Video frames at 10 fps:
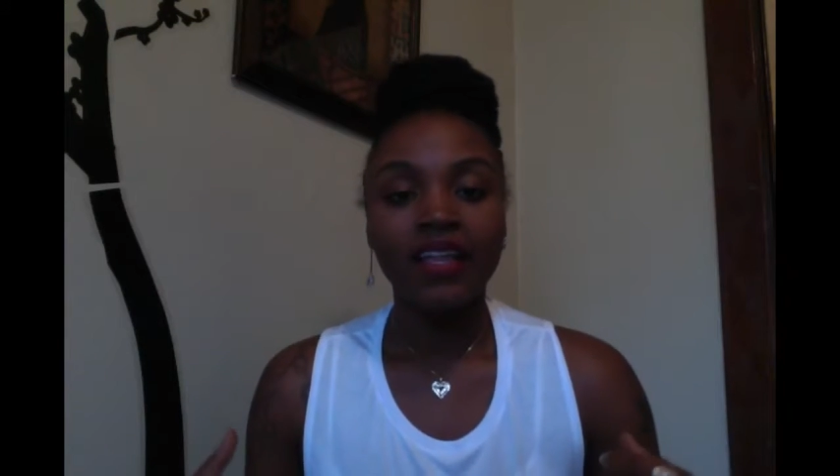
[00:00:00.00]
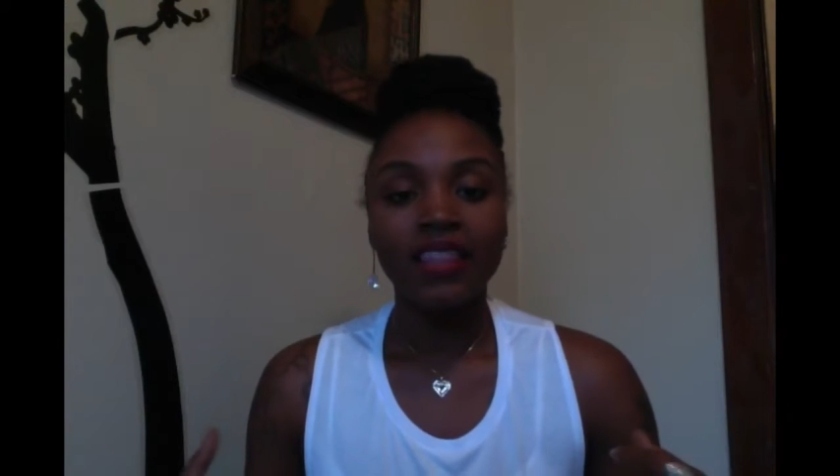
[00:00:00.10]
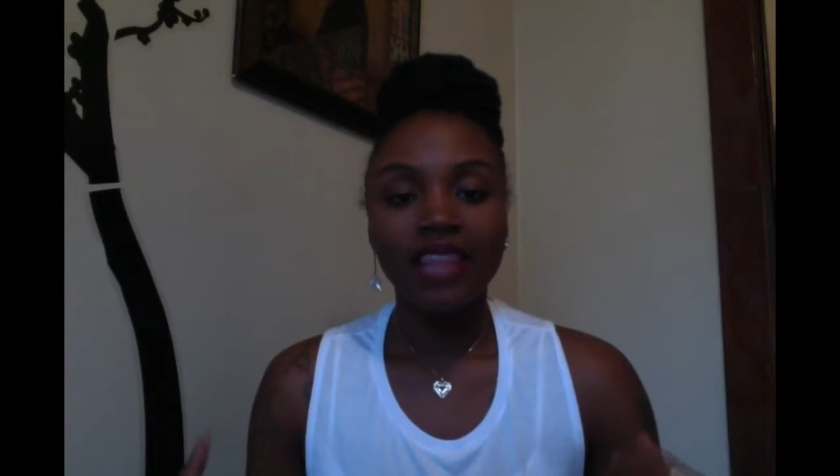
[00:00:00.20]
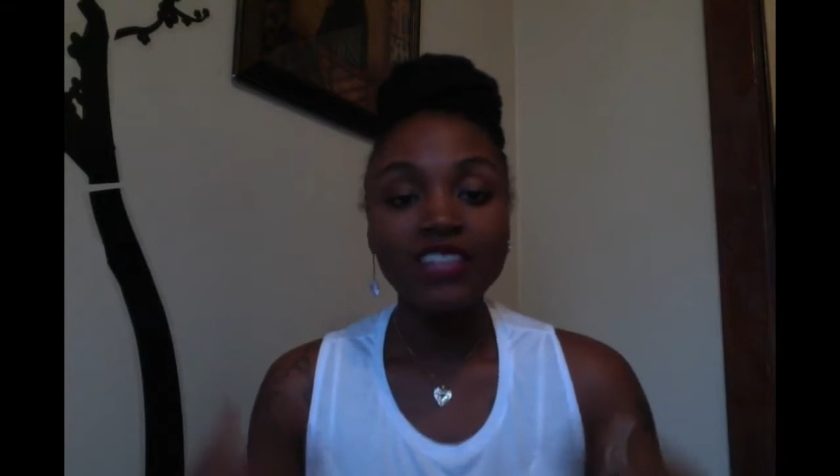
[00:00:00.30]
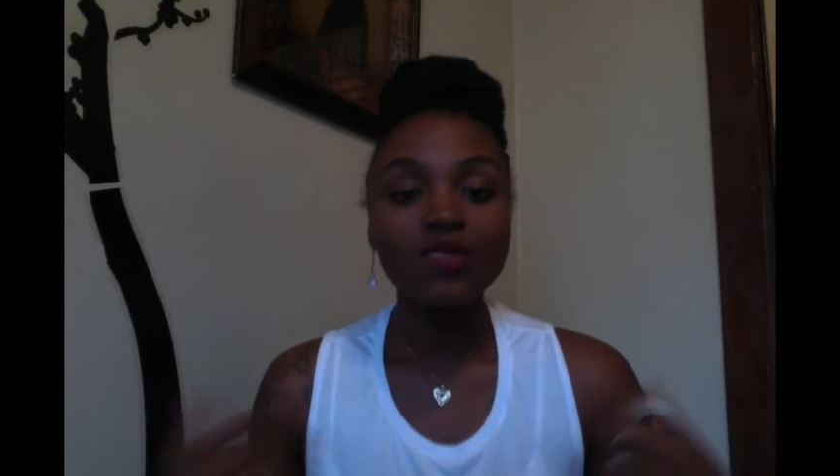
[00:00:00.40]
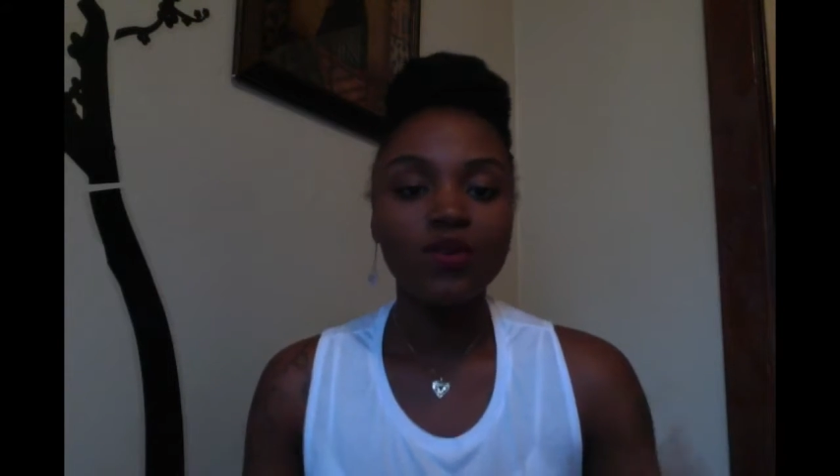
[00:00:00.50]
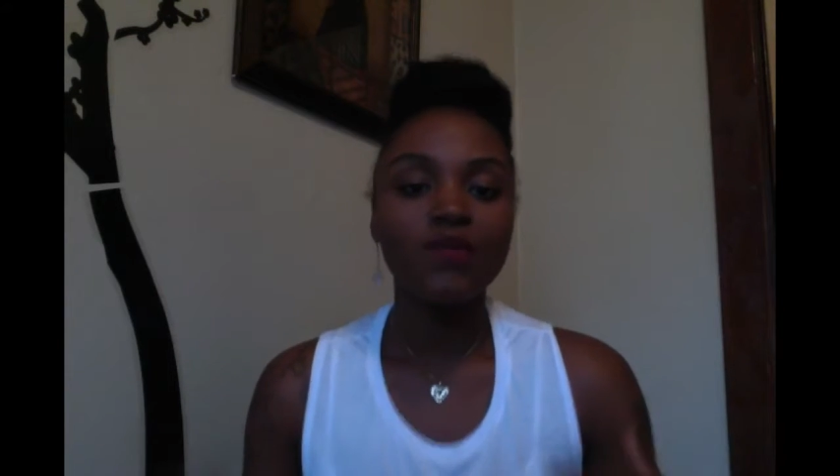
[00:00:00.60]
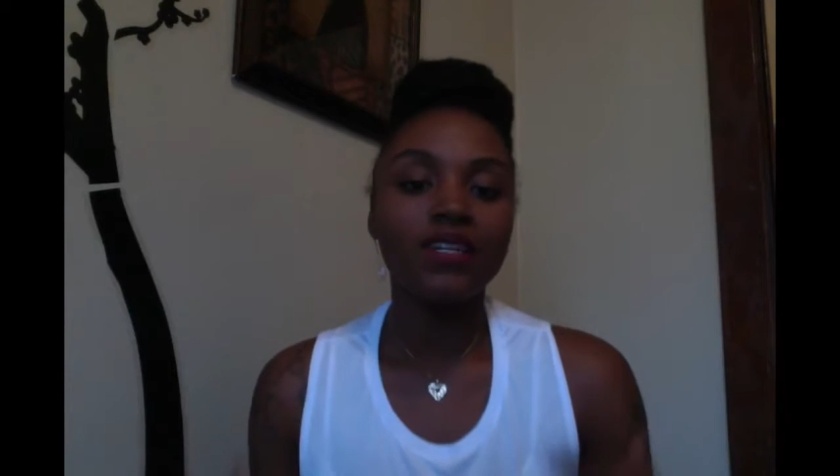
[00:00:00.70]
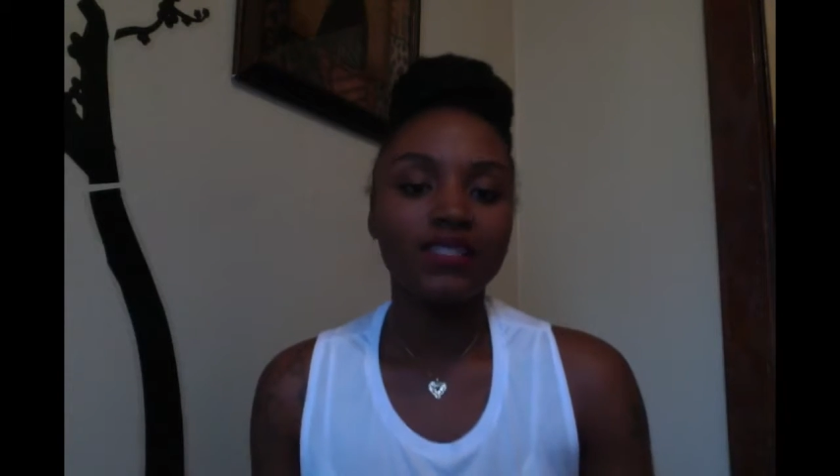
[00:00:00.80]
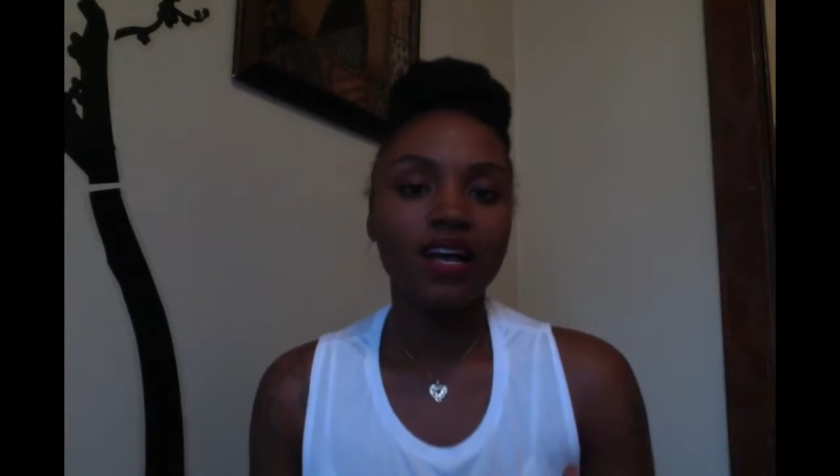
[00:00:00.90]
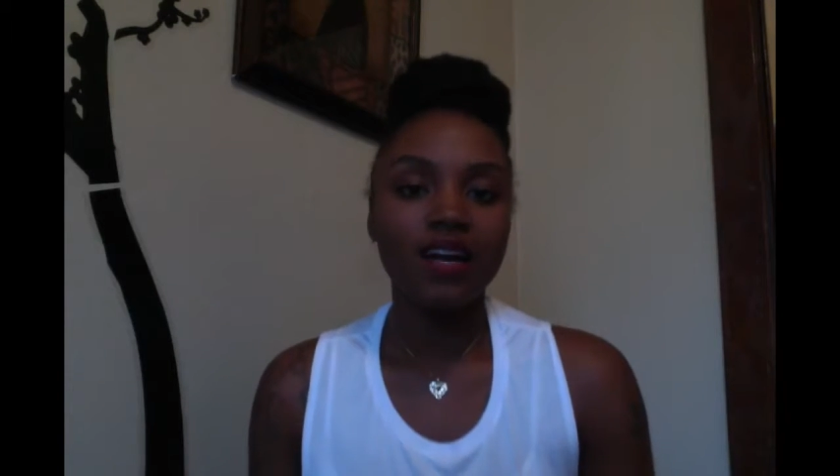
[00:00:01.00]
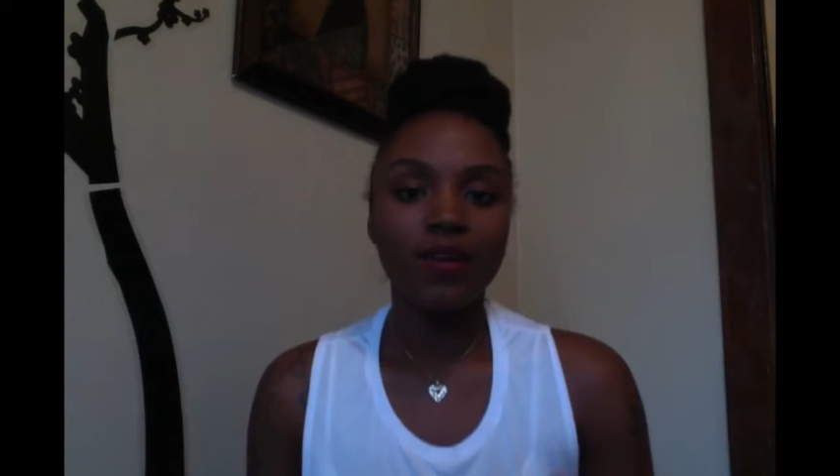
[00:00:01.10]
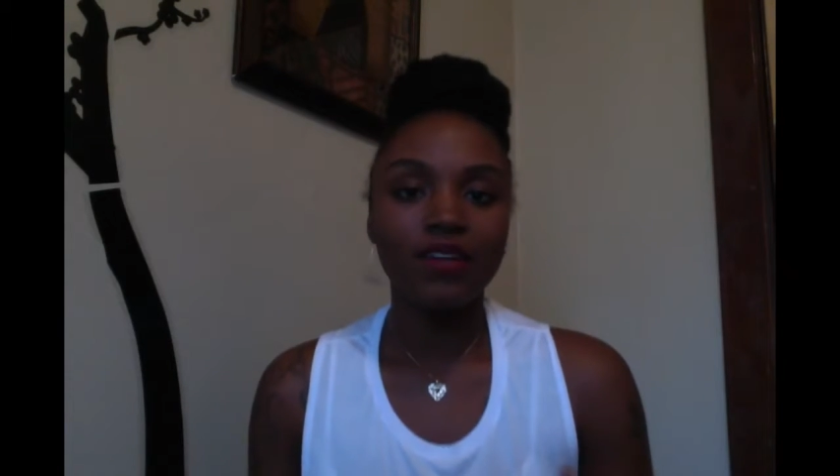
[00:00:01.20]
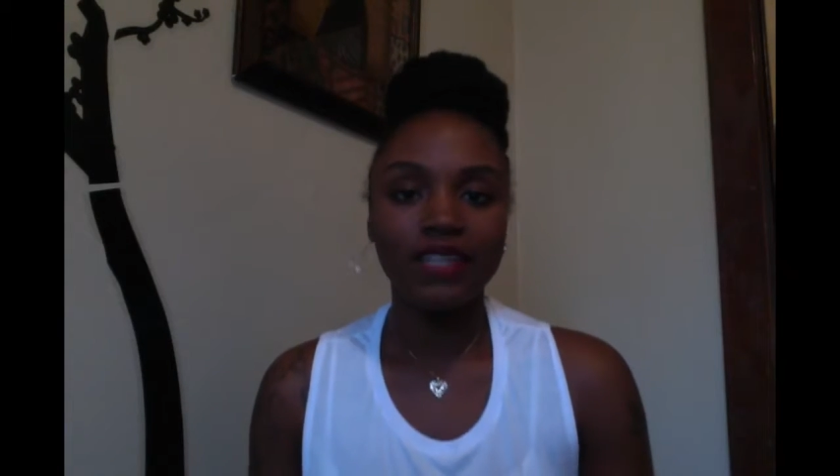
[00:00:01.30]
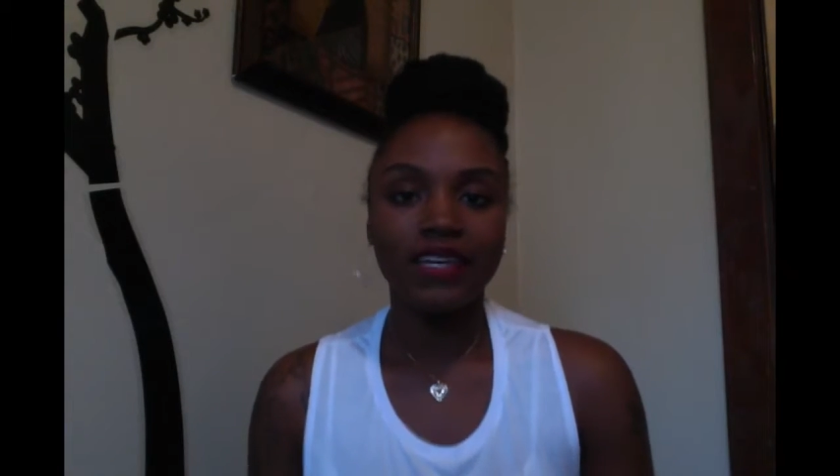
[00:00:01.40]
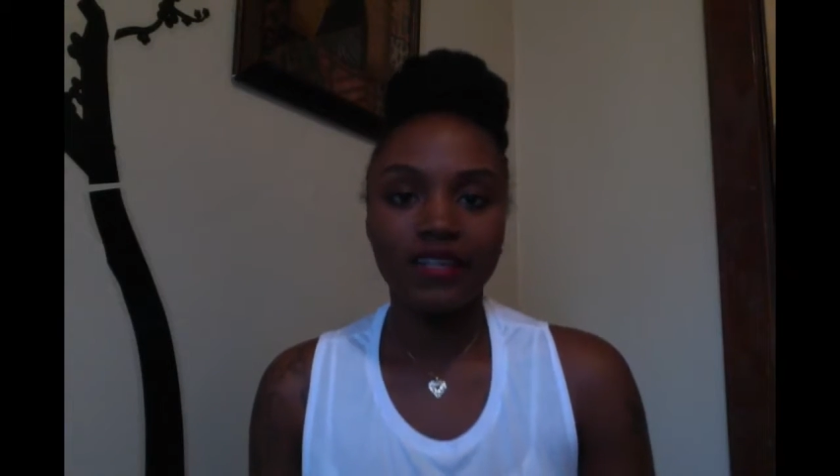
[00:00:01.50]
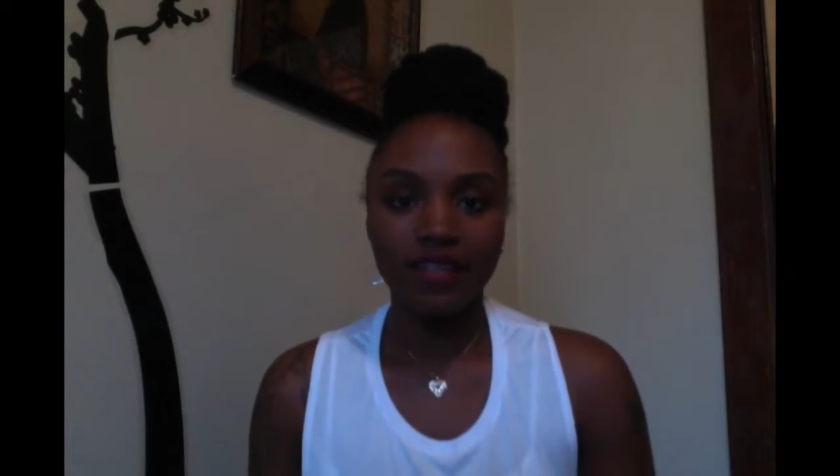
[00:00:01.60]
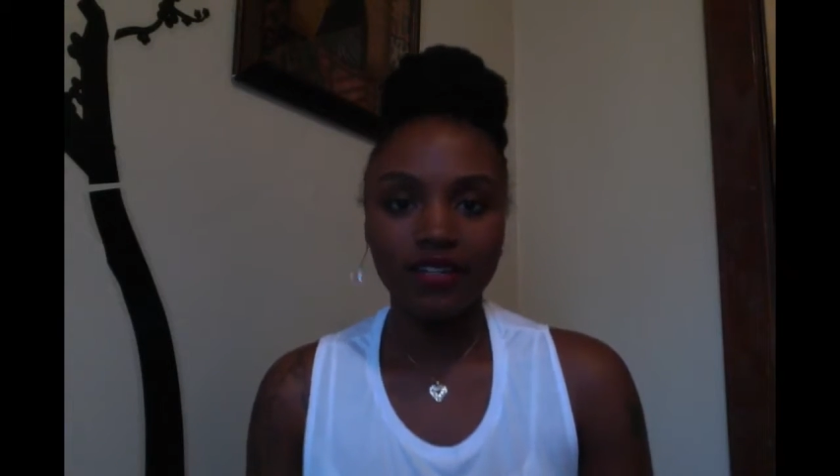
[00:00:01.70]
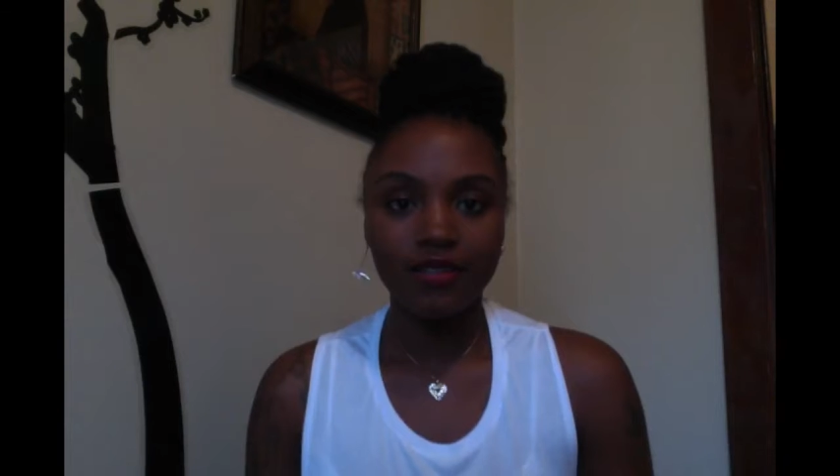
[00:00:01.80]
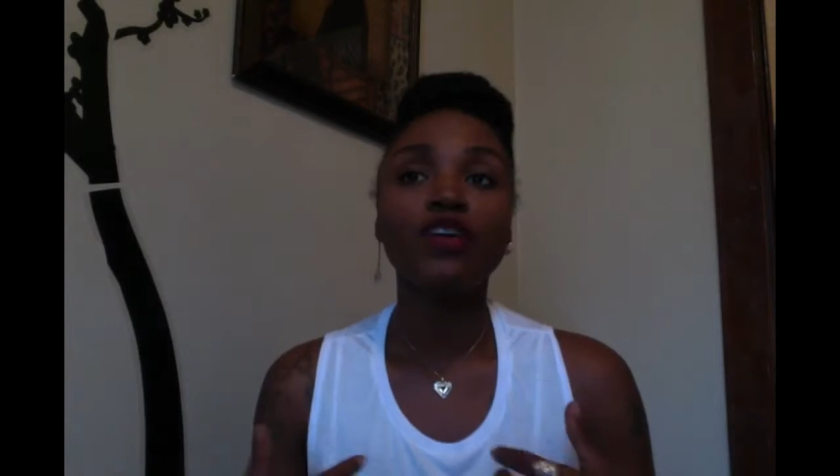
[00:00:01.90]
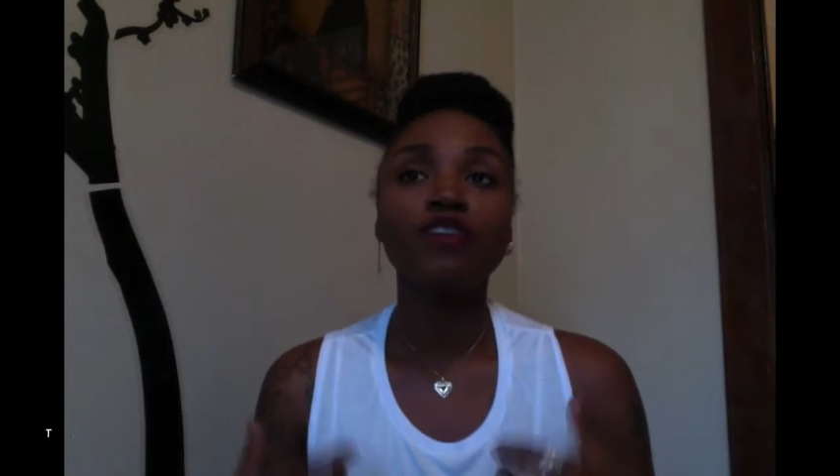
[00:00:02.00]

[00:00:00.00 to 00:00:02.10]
That's what we want to talk about letting go.